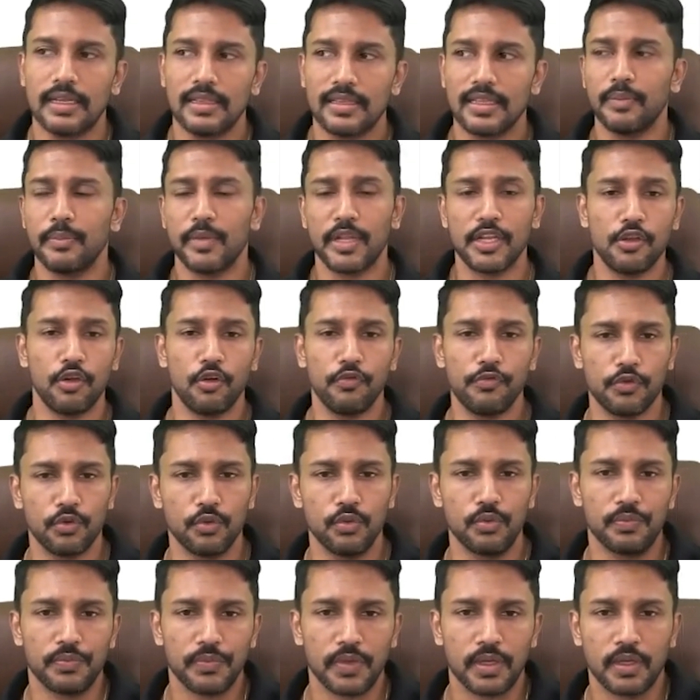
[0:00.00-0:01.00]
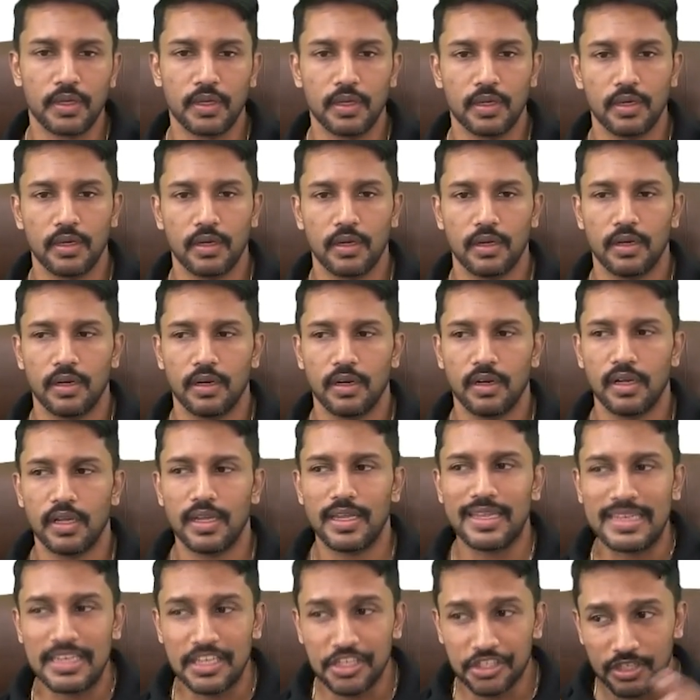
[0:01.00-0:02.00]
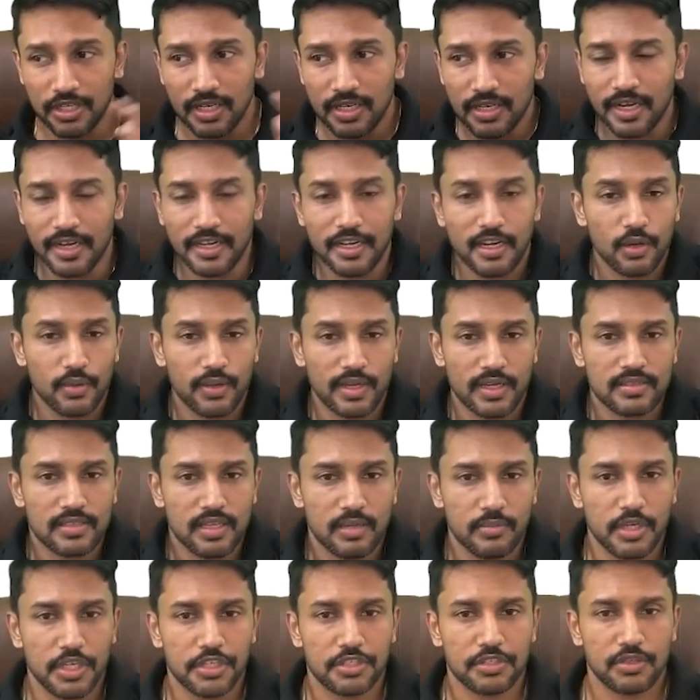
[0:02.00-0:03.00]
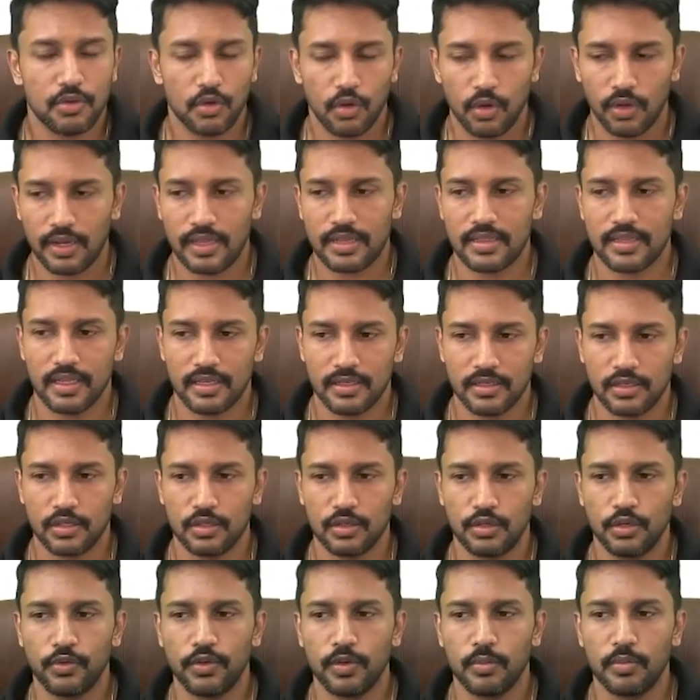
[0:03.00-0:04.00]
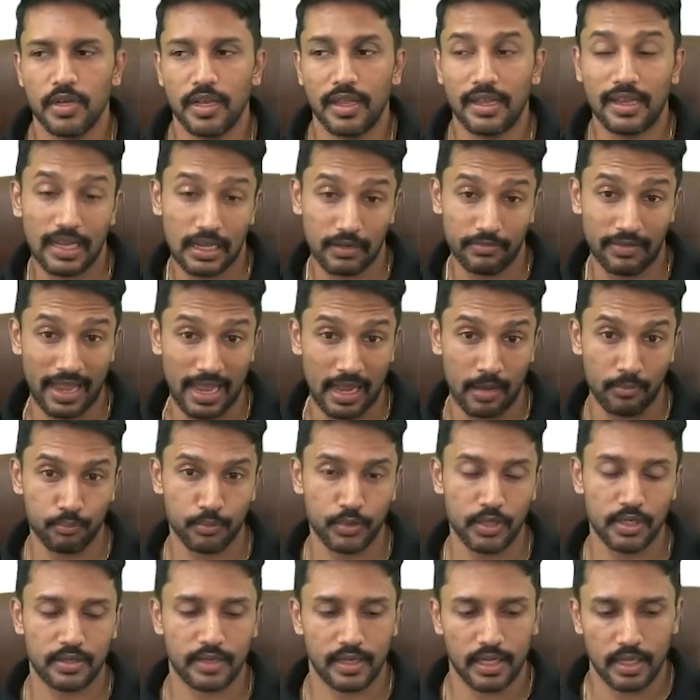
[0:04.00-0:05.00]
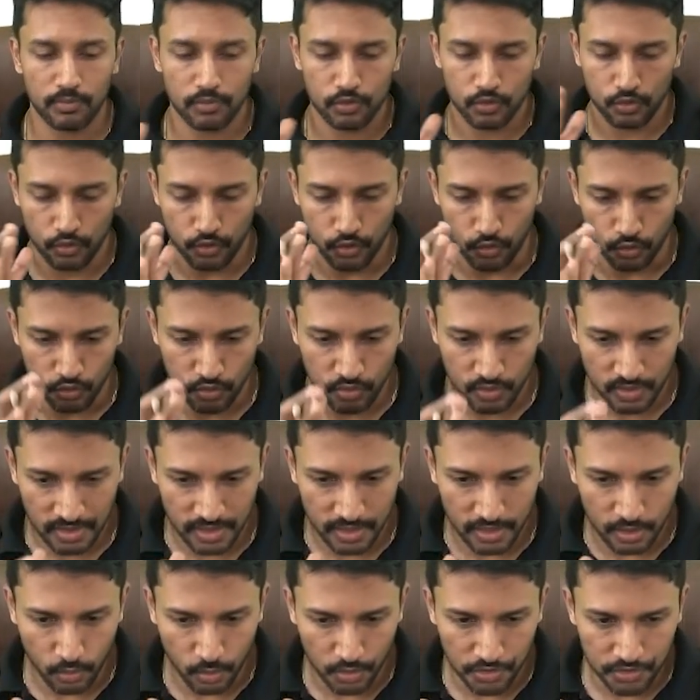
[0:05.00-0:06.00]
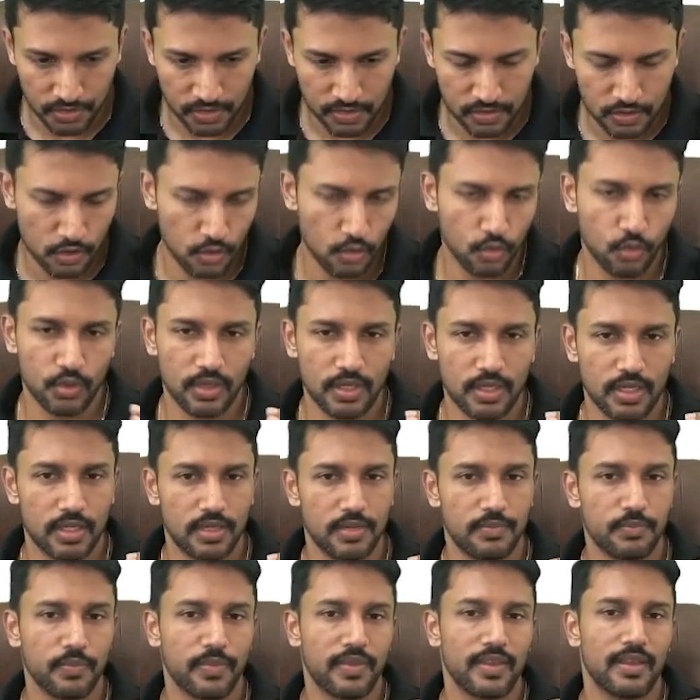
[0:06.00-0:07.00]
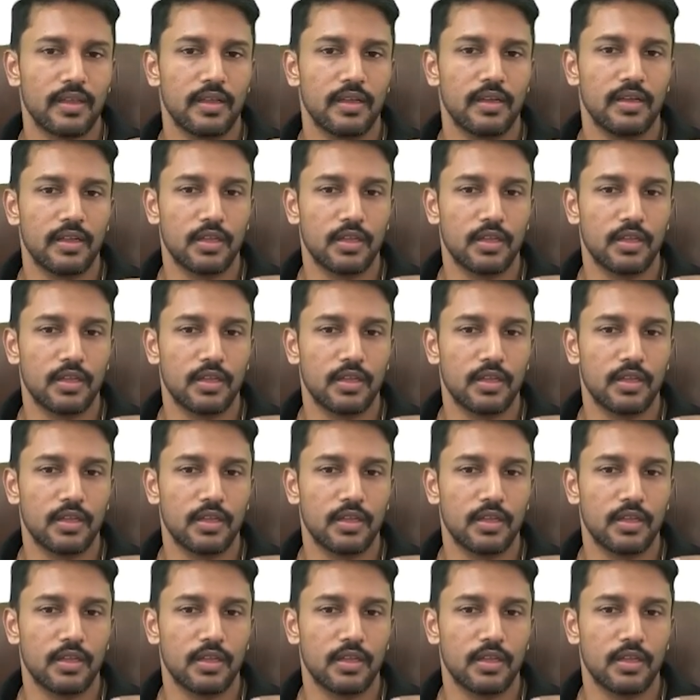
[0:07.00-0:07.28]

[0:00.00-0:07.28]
Then many of you initially get into the examination hall and then you will be like, I have ample time, so you read questions slowly.